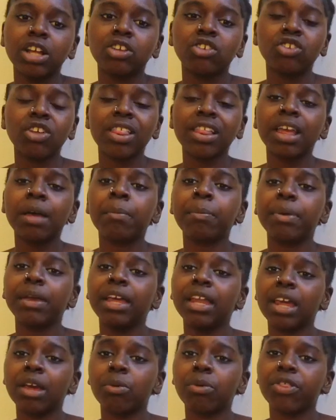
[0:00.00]
just
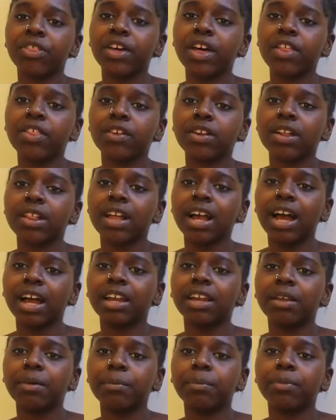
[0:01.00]
competing with others,
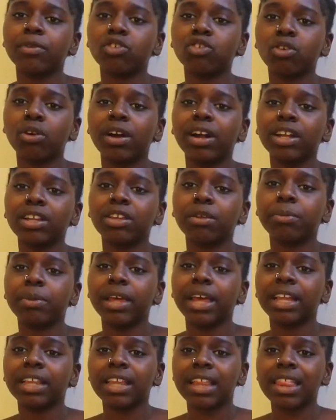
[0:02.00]
kind of trying to
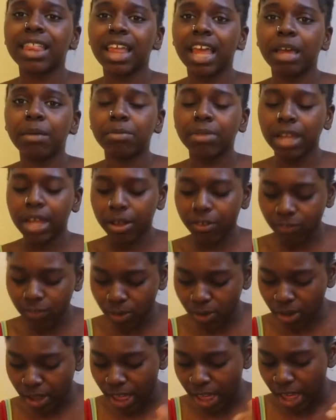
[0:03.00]
be at the same
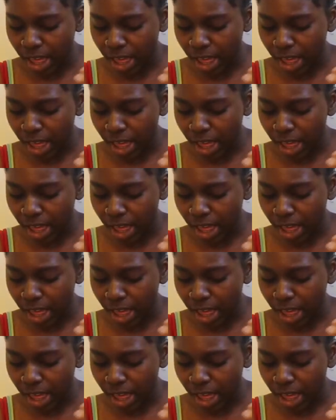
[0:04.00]
level,